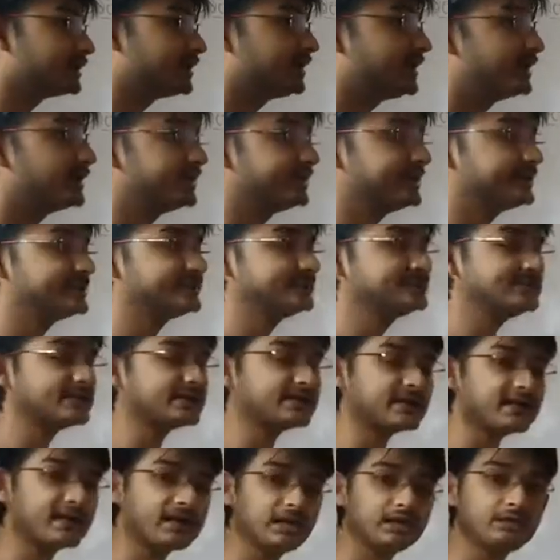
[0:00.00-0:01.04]
it is
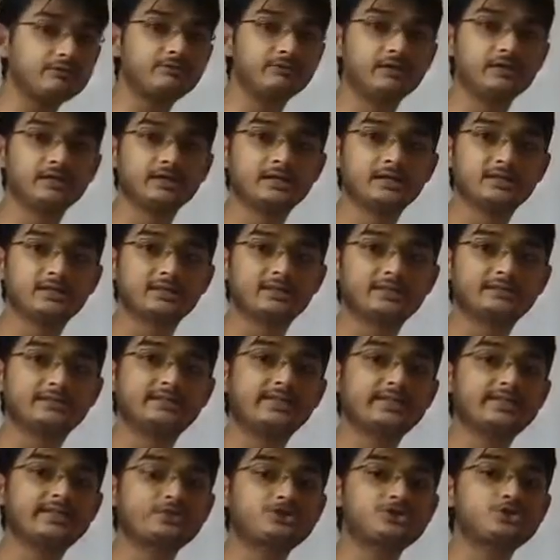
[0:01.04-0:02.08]
a curve
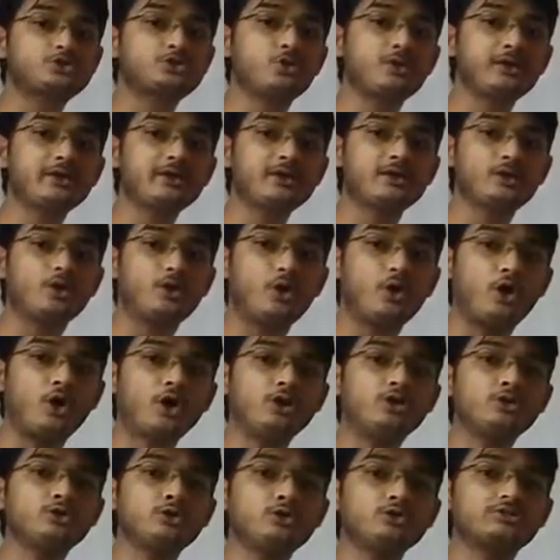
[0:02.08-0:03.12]
that is showing
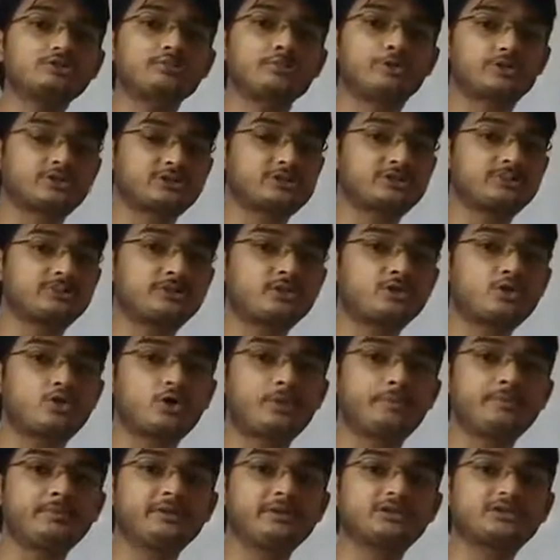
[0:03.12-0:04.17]
all those possible
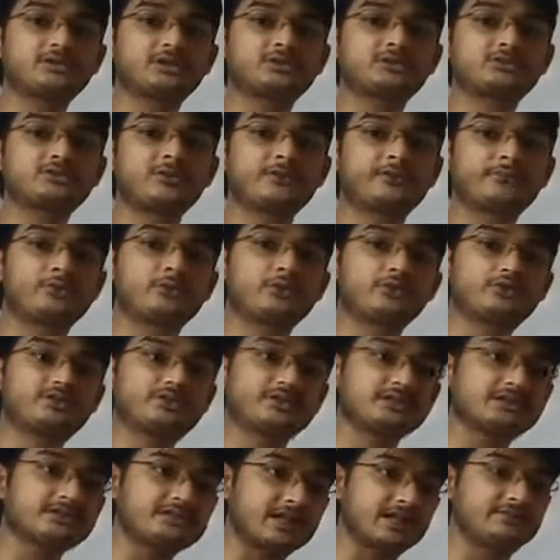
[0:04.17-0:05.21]
combinations of goods
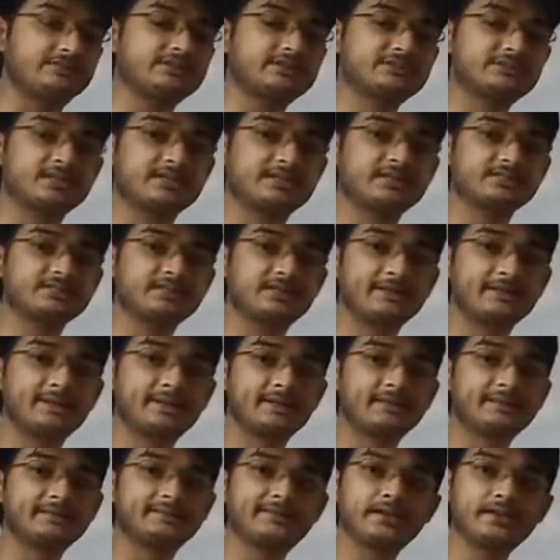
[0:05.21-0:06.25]
and services
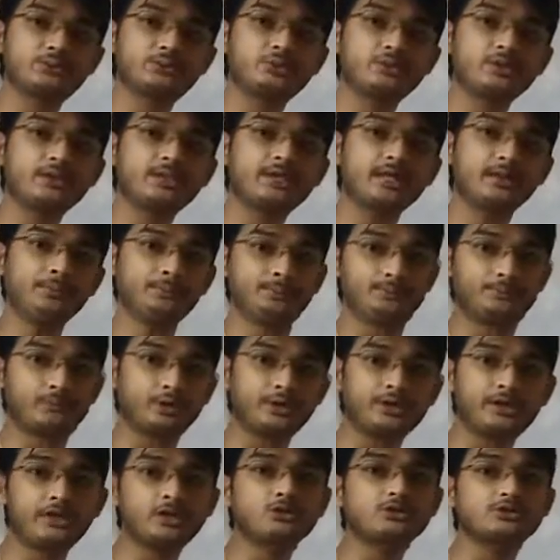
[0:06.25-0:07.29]
that we can
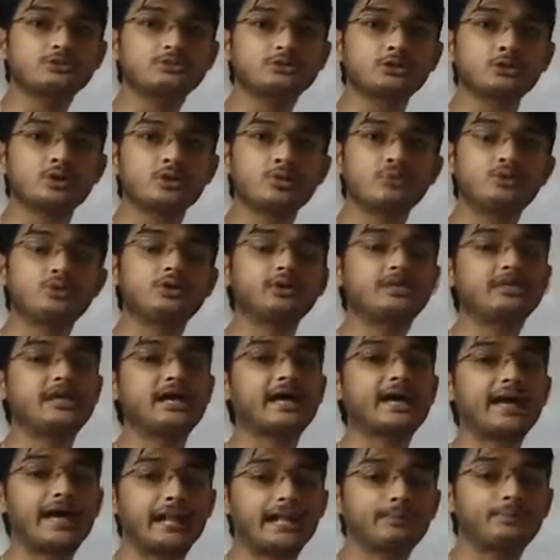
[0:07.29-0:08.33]
produce with the
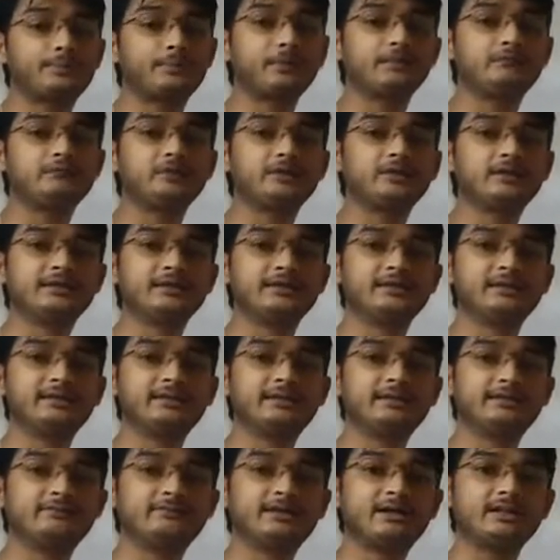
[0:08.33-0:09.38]
help of
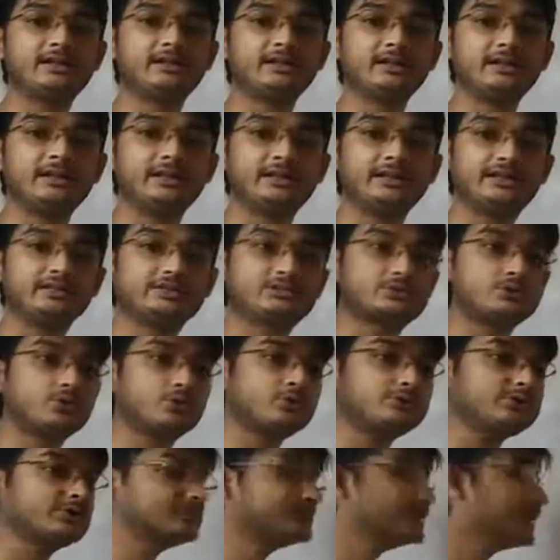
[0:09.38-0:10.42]
given
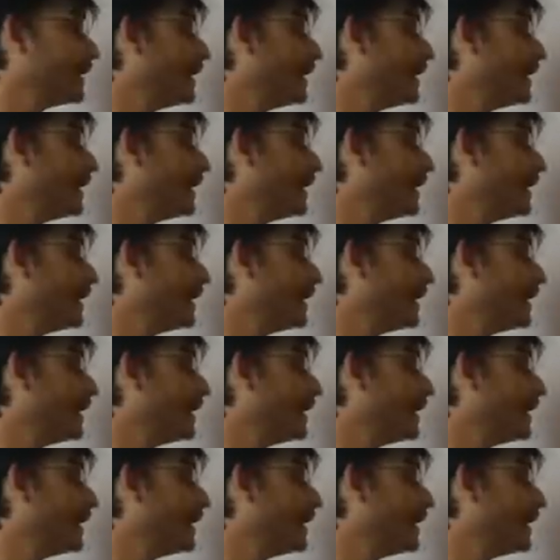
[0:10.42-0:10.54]
resources